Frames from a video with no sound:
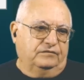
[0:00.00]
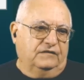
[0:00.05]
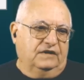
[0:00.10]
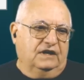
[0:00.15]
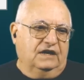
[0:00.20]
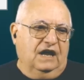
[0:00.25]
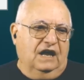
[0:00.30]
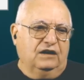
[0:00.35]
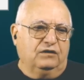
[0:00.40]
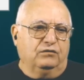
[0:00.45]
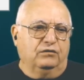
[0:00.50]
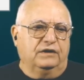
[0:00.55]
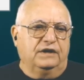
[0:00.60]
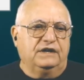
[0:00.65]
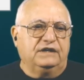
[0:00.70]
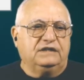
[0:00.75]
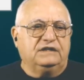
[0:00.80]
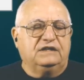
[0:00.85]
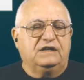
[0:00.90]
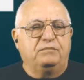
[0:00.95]

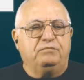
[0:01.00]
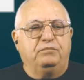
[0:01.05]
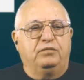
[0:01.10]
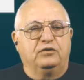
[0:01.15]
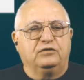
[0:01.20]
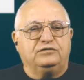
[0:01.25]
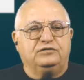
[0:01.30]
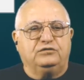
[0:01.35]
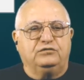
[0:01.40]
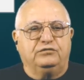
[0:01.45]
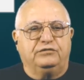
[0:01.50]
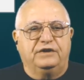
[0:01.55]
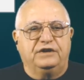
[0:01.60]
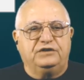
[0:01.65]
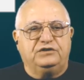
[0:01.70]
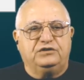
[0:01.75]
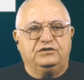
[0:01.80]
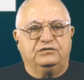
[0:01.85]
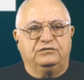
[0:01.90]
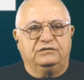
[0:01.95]
Calculate the pulse
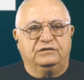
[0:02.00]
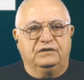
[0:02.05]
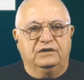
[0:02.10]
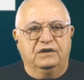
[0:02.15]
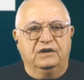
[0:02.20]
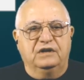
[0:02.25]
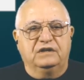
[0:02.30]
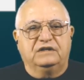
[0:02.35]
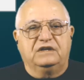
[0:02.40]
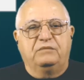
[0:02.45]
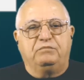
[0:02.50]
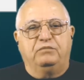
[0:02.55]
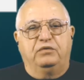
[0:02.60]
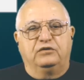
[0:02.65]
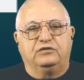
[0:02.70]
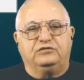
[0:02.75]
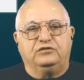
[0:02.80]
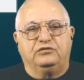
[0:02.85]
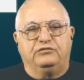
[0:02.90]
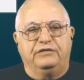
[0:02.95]
duration. The
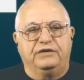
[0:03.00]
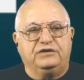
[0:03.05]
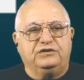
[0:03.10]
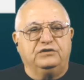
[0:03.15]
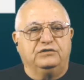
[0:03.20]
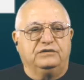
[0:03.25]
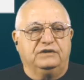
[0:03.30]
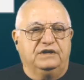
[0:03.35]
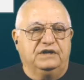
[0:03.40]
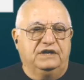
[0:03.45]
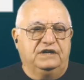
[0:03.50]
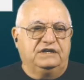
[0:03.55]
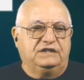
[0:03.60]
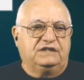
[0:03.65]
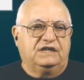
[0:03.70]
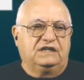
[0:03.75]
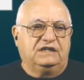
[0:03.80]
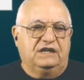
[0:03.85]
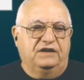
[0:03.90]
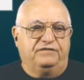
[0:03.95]
pulse duration is
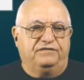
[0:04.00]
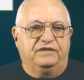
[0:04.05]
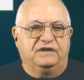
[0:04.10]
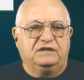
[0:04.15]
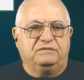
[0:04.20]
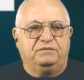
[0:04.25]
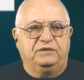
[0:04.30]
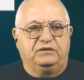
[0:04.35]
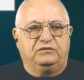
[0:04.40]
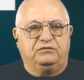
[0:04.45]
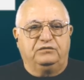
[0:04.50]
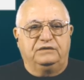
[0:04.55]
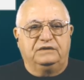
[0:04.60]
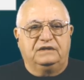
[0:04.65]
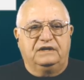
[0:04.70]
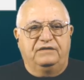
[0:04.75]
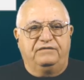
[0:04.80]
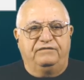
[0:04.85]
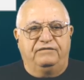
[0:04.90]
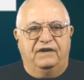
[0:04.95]
the difference between
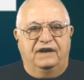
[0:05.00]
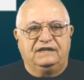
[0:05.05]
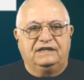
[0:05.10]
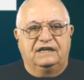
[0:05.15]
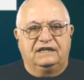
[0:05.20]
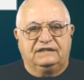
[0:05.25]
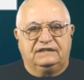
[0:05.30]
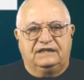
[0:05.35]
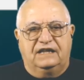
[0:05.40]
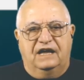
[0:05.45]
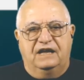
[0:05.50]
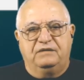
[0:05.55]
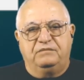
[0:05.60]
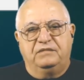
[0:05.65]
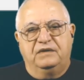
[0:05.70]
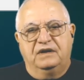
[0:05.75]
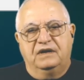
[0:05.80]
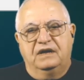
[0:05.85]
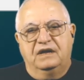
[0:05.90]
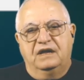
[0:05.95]
the final
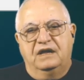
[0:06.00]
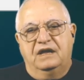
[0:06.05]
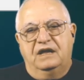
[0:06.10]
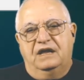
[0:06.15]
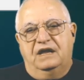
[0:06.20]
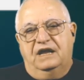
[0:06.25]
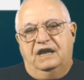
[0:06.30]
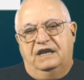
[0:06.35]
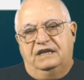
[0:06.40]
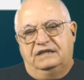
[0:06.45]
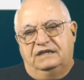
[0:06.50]
time and